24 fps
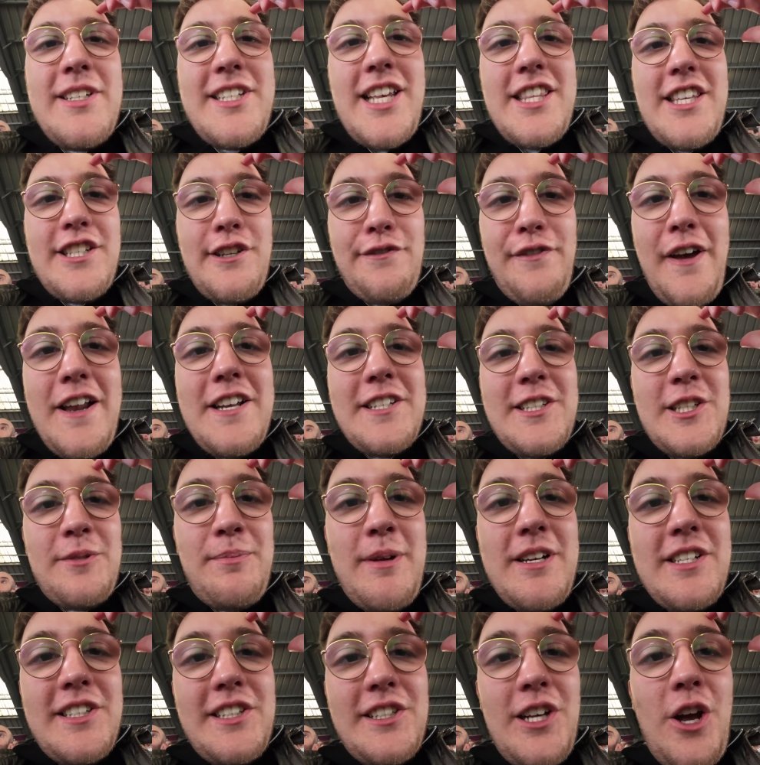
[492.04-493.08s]
I said the defence has
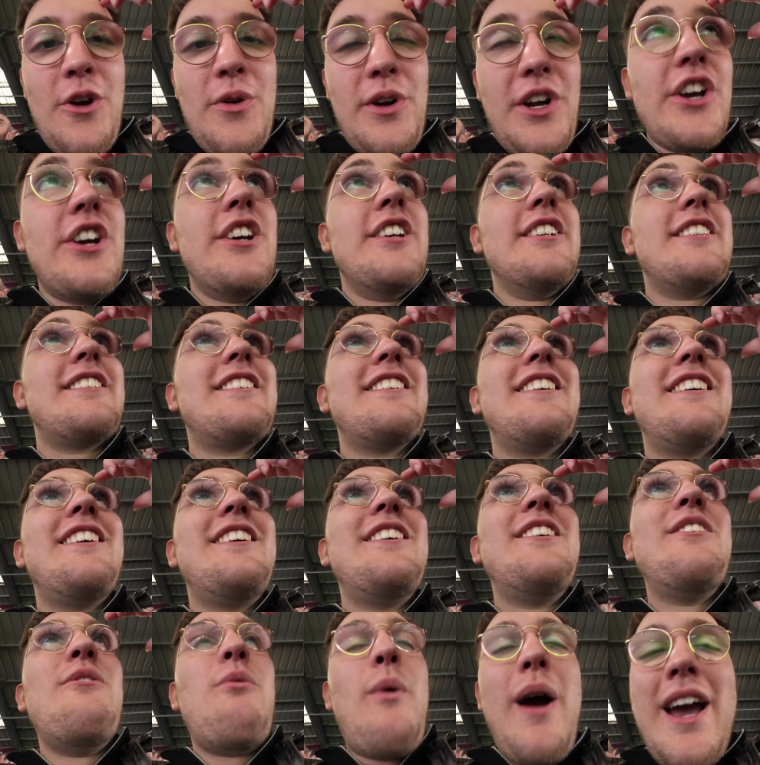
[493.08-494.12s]
been so good.
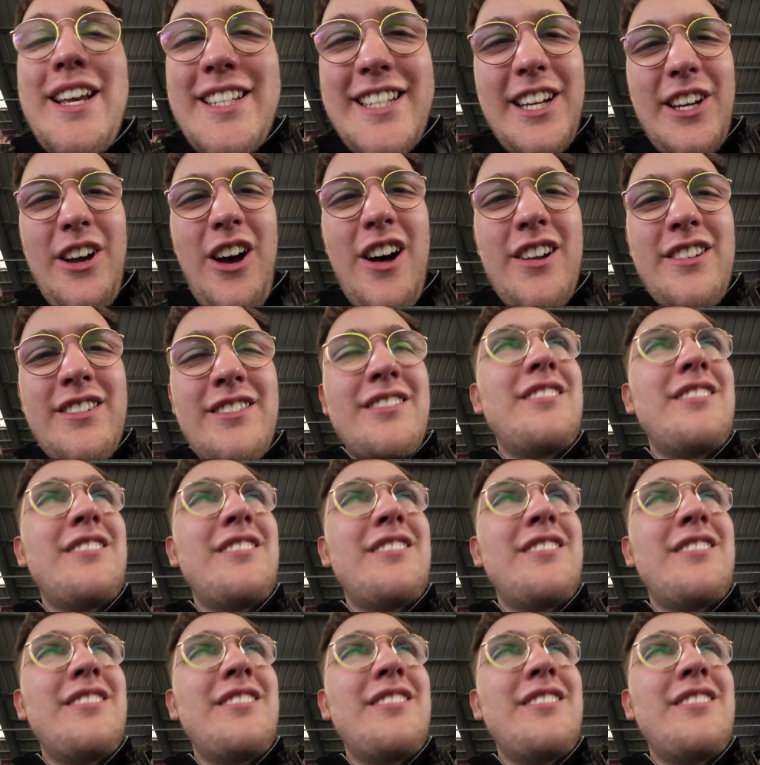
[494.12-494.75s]
Where's it gone?